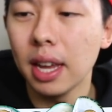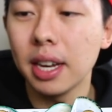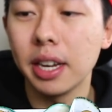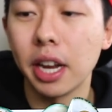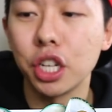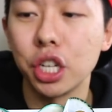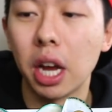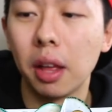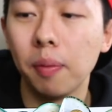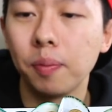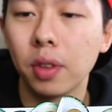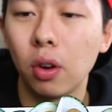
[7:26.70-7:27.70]
in a
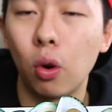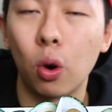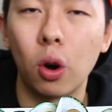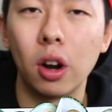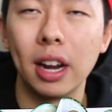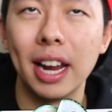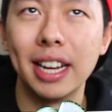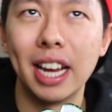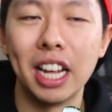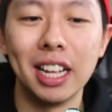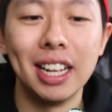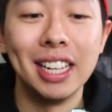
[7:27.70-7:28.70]
nutshell, or in
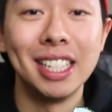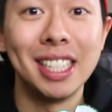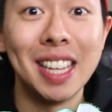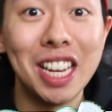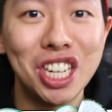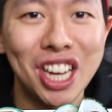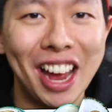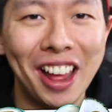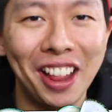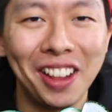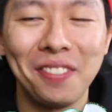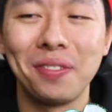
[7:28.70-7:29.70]
a
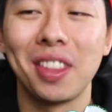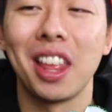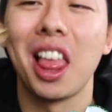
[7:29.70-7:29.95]
seashell.